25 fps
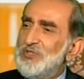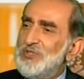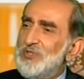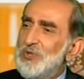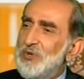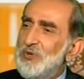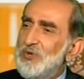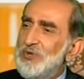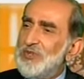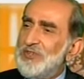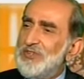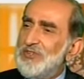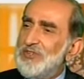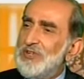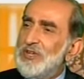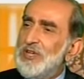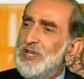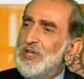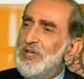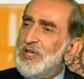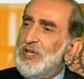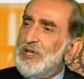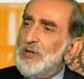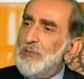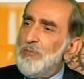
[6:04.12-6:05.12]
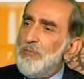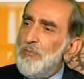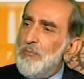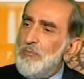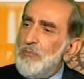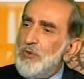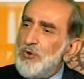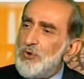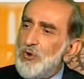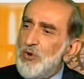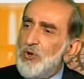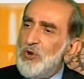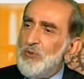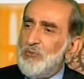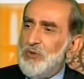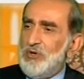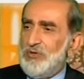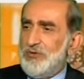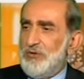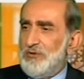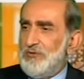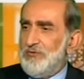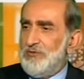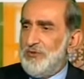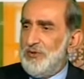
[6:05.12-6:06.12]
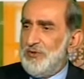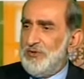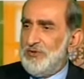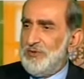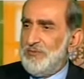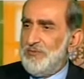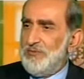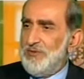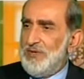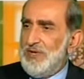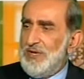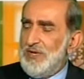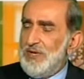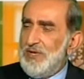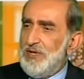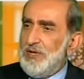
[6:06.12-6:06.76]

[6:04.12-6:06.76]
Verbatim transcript: historical role model for them.